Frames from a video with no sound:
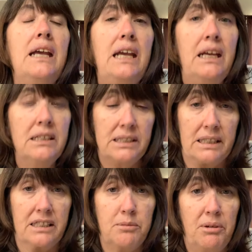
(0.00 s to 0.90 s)

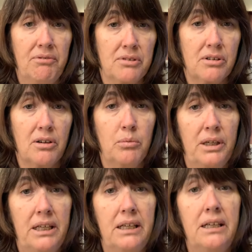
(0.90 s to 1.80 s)
England before
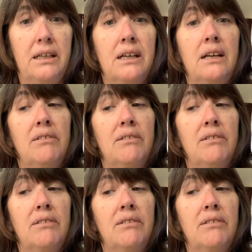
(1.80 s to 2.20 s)
we